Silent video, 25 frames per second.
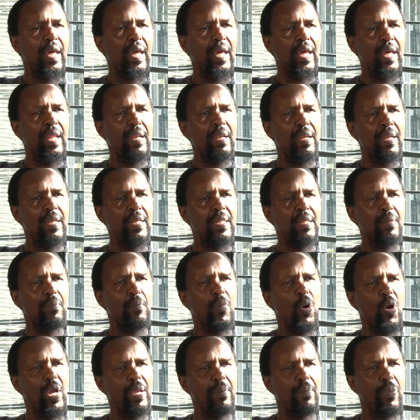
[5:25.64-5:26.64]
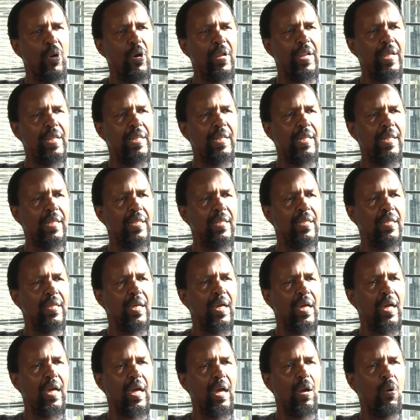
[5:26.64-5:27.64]
and more
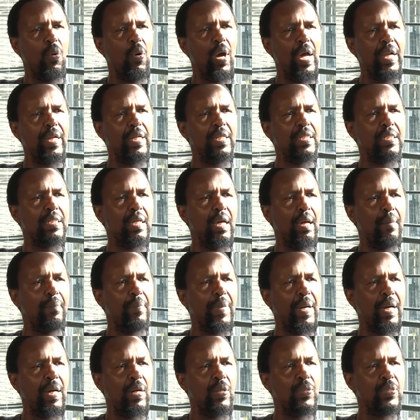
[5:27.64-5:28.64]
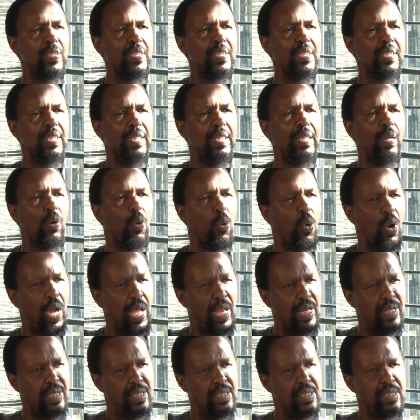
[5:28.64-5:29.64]
importantly, are worried about the
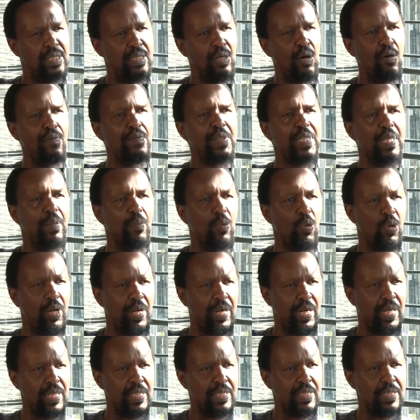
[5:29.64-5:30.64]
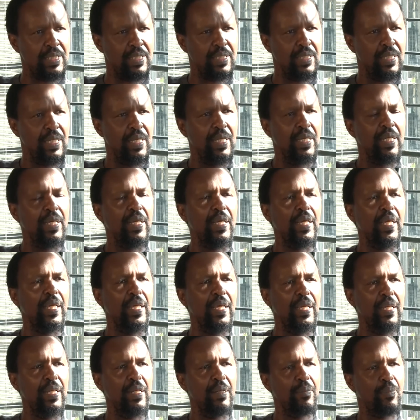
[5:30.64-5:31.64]
quality of democracy
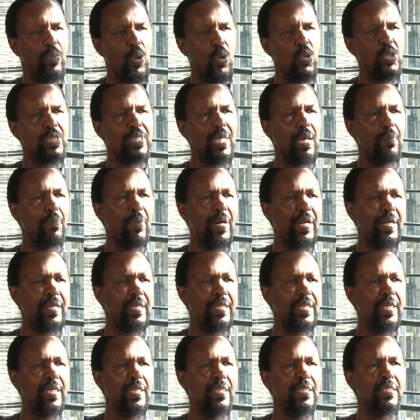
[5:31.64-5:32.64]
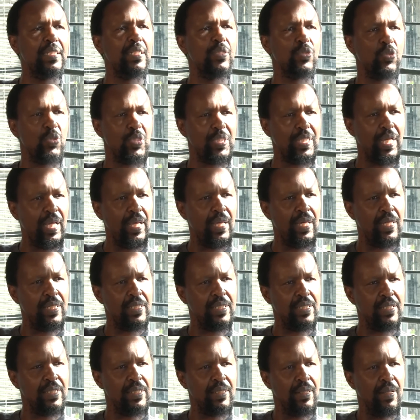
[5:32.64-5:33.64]
in post-apartheid
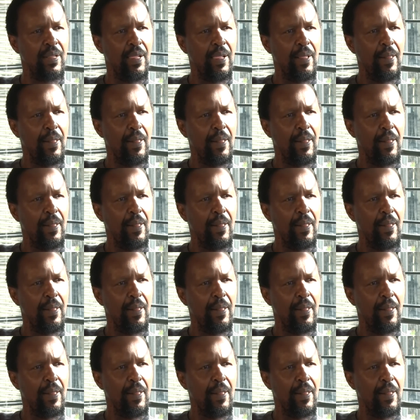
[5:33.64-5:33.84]
society.